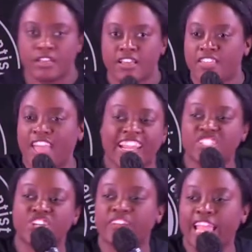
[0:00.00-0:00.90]
That is
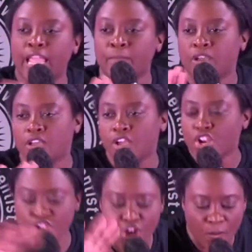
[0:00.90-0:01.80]
your name
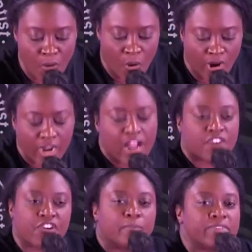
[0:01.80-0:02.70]
no more.
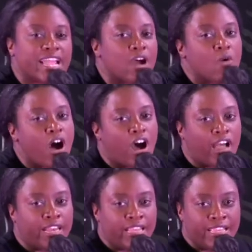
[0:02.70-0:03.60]
From
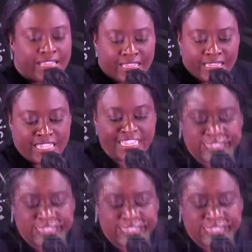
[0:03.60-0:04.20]
now on, it's